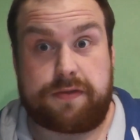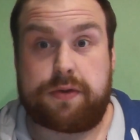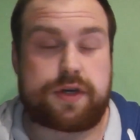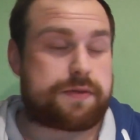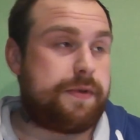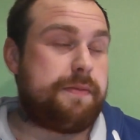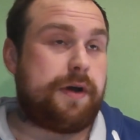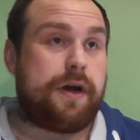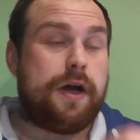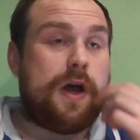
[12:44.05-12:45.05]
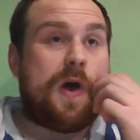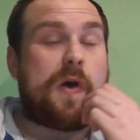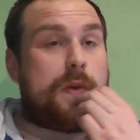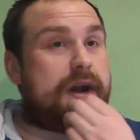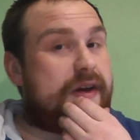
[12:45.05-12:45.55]
if you ask me, but
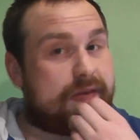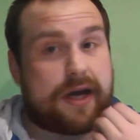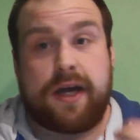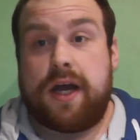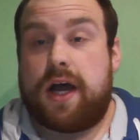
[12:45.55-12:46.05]
whatever.